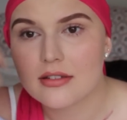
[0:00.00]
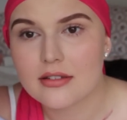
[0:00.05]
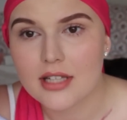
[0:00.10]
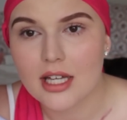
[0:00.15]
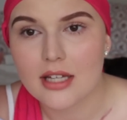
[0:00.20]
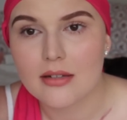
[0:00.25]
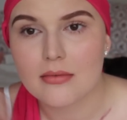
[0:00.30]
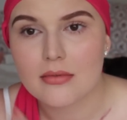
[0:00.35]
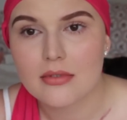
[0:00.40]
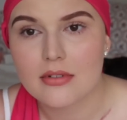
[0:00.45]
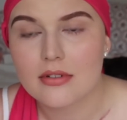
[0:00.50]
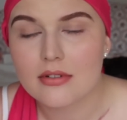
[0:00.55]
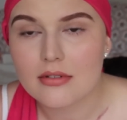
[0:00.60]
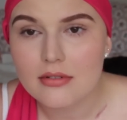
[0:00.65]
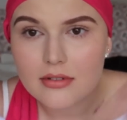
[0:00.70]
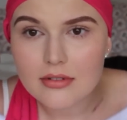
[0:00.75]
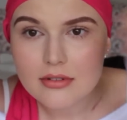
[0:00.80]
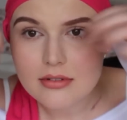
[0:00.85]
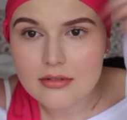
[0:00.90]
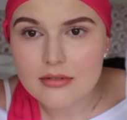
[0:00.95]
done
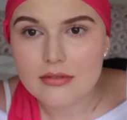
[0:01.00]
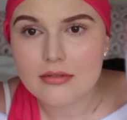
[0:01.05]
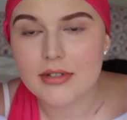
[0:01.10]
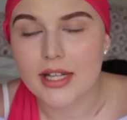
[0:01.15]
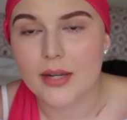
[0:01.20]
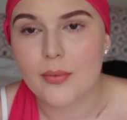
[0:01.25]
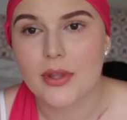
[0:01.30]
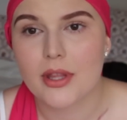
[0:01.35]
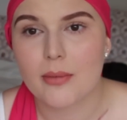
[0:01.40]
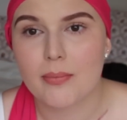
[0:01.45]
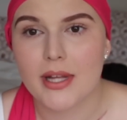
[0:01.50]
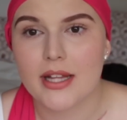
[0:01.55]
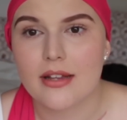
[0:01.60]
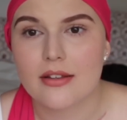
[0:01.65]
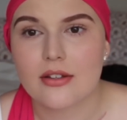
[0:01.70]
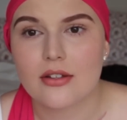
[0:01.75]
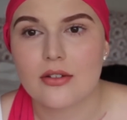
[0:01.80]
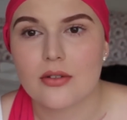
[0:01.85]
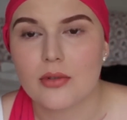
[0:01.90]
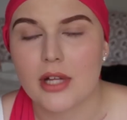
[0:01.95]
like with a
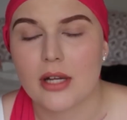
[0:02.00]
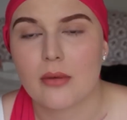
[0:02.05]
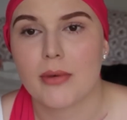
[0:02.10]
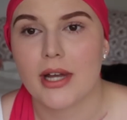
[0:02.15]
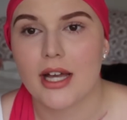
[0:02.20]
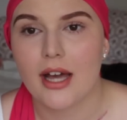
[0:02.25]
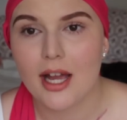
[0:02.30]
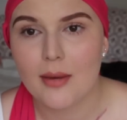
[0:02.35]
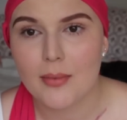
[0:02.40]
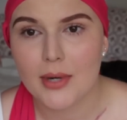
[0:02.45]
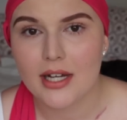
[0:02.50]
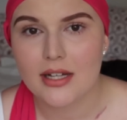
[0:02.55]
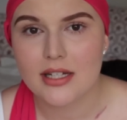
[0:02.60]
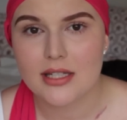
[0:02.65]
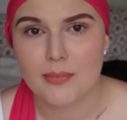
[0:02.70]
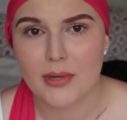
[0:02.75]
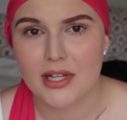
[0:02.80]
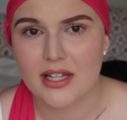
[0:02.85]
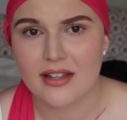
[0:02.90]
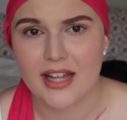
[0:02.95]
pencil like my
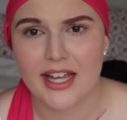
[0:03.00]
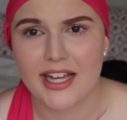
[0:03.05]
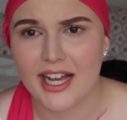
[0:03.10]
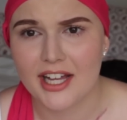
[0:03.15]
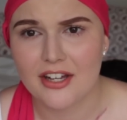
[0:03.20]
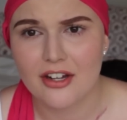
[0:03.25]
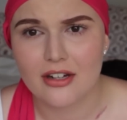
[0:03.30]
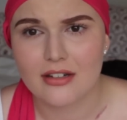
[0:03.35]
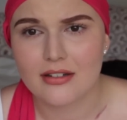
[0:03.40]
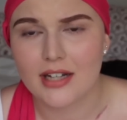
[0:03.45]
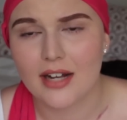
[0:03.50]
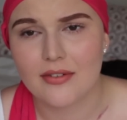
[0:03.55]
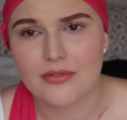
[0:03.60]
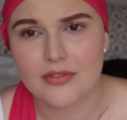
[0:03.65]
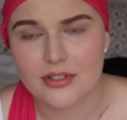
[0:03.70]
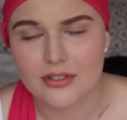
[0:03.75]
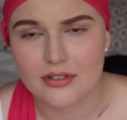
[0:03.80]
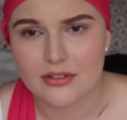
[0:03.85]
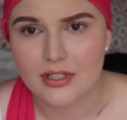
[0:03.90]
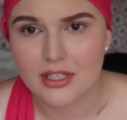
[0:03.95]
eyebrows, but like I don't have
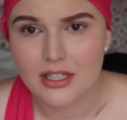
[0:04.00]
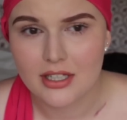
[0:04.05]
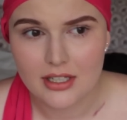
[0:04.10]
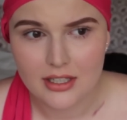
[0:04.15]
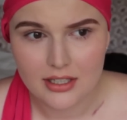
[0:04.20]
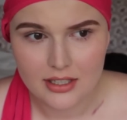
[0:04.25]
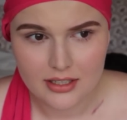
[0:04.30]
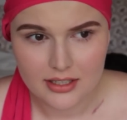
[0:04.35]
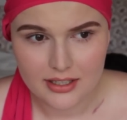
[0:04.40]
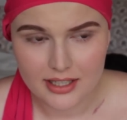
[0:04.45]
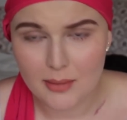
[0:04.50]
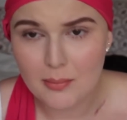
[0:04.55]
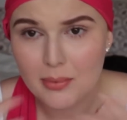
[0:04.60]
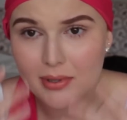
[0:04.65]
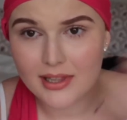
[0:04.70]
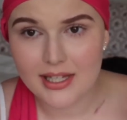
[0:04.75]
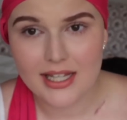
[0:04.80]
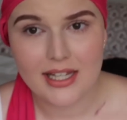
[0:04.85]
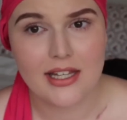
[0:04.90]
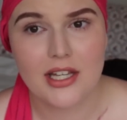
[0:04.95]
to
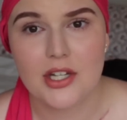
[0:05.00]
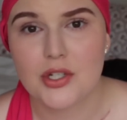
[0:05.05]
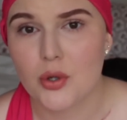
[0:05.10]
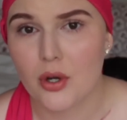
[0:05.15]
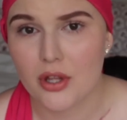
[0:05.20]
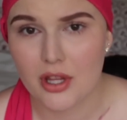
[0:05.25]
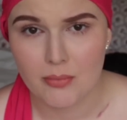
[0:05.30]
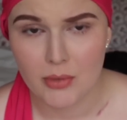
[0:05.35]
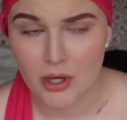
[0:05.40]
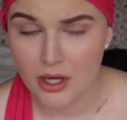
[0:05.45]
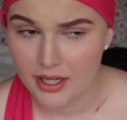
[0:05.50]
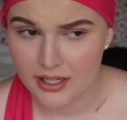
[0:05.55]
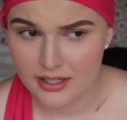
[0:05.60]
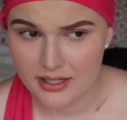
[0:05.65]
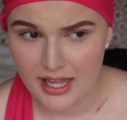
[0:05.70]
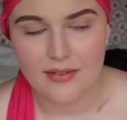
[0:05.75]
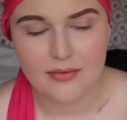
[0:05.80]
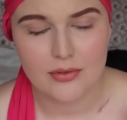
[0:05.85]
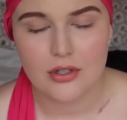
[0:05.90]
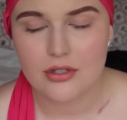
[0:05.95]
completely draw them
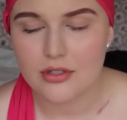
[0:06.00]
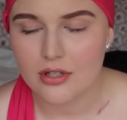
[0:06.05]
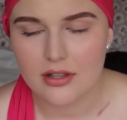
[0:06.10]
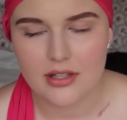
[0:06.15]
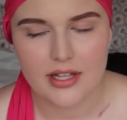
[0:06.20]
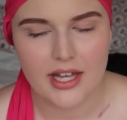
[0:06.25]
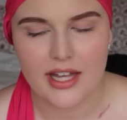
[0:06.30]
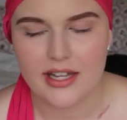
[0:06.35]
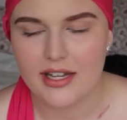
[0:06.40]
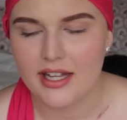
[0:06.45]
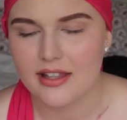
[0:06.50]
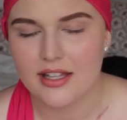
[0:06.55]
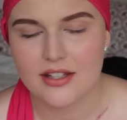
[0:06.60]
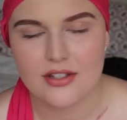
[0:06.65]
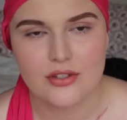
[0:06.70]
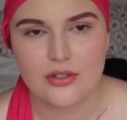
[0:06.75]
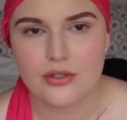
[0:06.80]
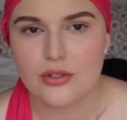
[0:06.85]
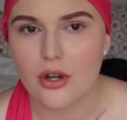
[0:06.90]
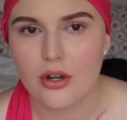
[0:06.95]
on. I've looked online and
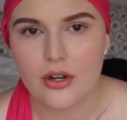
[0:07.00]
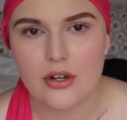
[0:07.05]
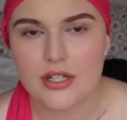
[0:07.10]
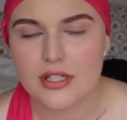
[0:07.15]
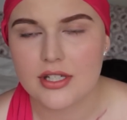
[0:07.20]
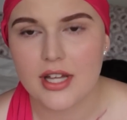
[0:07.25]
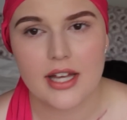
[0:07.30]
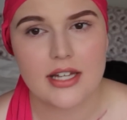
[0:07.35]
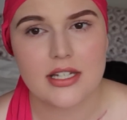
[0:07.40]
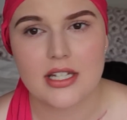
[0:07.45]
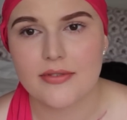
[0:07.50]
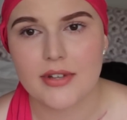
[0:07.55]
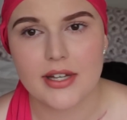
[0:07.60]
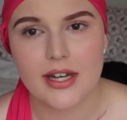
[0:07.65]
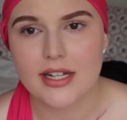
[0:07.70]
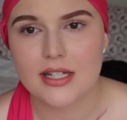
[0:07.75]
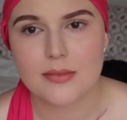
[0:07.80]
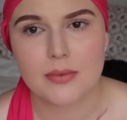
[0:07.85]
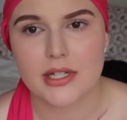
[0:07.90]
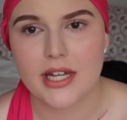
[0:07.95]
there's no scientific
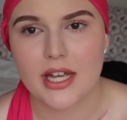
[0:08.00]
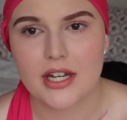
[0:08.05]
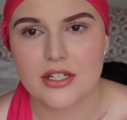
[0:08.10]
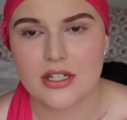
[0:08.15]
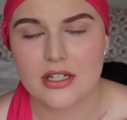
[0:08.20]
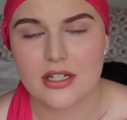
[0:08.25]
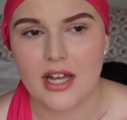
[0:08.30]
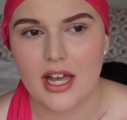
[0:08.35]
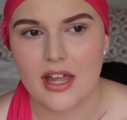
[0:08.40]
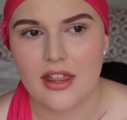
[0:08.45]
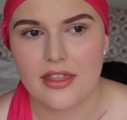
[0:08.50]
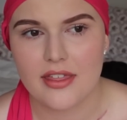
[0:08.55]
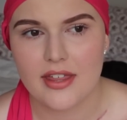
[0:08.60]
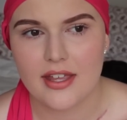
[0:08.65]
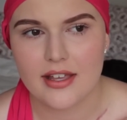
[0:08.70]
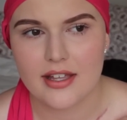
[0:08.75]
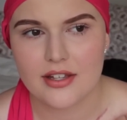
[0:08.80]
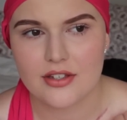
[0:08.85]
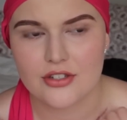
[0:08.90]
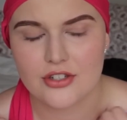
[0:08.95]
explanation. I
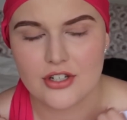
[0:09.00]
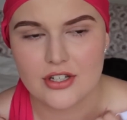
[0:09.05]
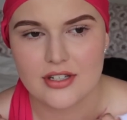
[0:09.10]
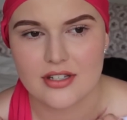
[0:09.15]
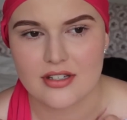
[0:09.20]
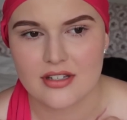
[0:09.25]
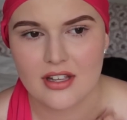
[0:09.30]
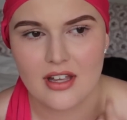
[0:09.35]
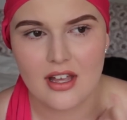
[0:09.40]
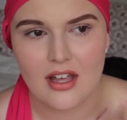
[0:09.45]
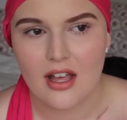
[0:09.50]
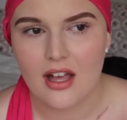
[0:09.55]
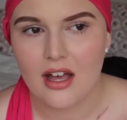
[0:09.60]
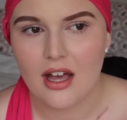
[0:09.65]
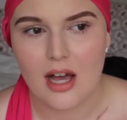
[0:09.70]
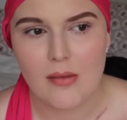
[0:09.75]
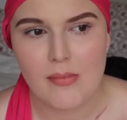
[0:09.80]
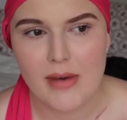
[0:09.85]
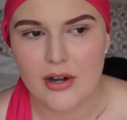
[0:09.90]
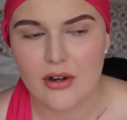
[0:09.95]
think it's just
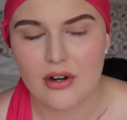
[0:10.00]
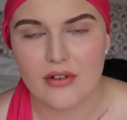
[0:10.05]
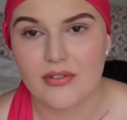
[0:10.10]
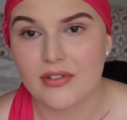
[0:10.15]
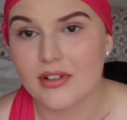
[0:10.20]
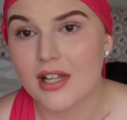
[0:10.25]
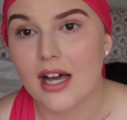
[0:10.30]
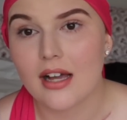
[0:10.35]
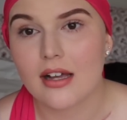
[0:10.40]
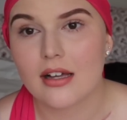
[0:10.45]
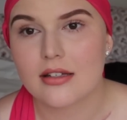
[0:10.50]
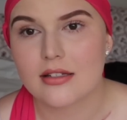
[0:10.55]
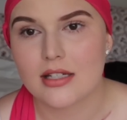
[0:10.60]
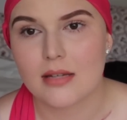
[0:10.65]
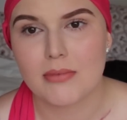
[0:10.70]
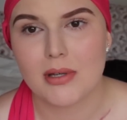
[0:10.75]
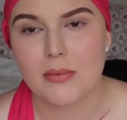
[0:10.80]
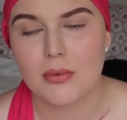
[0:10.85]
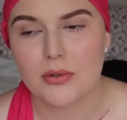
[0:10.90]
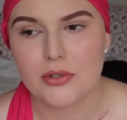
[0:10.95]
a matter of luck.
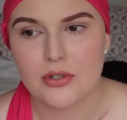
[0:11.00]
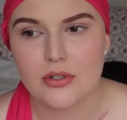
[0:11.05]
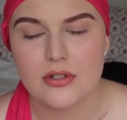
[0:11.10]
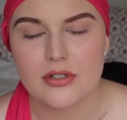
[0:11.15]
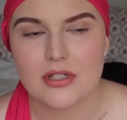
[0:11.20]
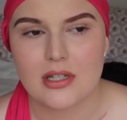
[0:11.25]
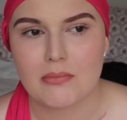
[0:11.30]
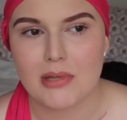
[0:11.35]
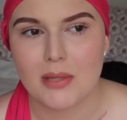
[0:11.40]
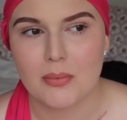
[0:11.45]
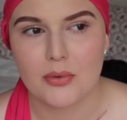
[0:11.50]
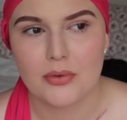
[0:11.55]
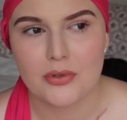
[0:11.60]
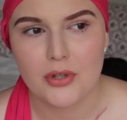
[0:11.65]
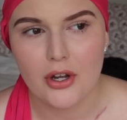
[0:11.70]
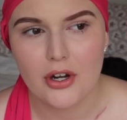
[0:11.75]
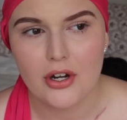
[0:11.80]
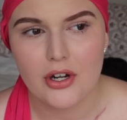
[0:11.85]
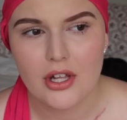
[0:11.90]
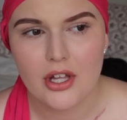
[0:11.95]
Some people do, some people
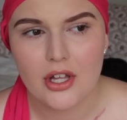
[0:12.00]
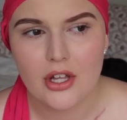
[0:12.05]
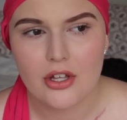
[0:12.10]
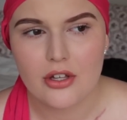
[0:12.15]
don't.